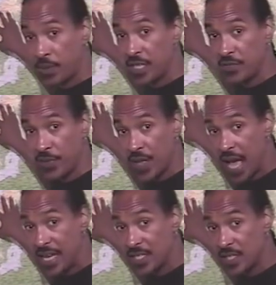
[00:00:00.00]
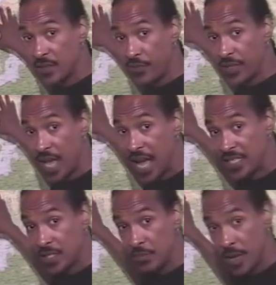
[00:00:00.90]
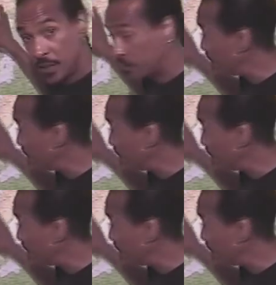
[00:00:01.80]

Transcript: place for the ice, for the ice to melt.